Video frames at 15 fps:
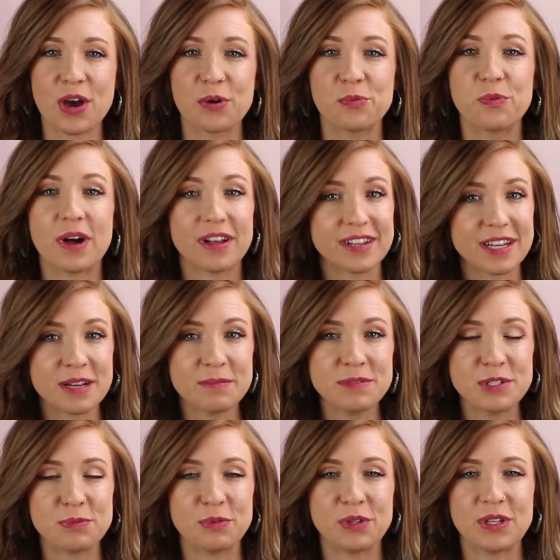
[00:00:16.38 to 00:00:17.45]
Welcome
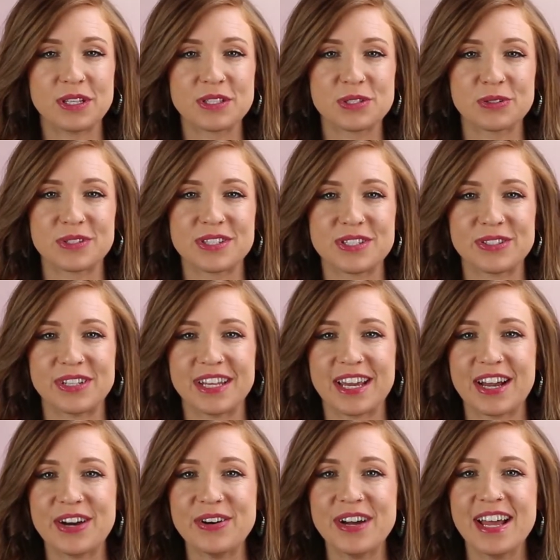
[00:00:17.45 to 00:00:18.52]
to Beauty and Soul
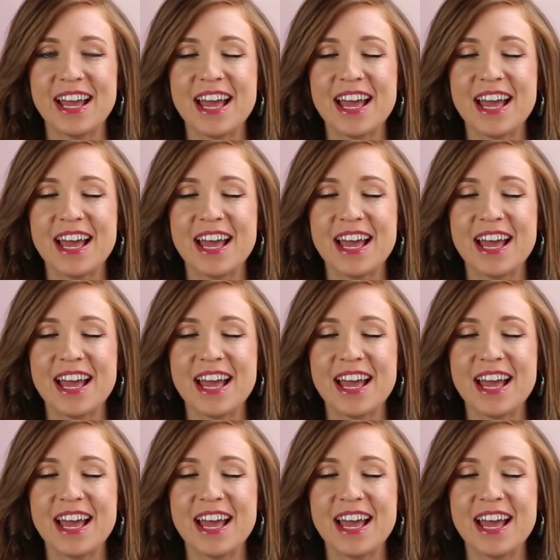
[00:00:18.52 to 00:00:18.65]
Studio.